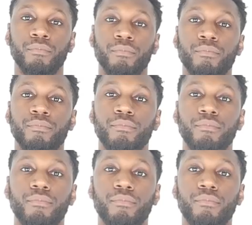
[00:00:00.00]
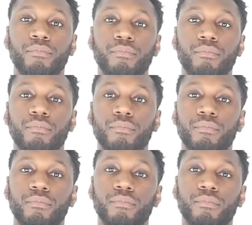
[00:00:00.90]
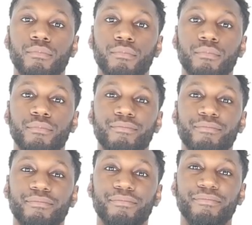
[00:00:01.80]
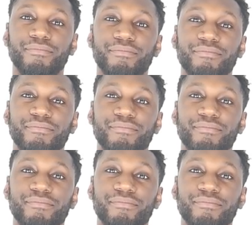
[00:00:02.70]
No words are spoken by the person on screen.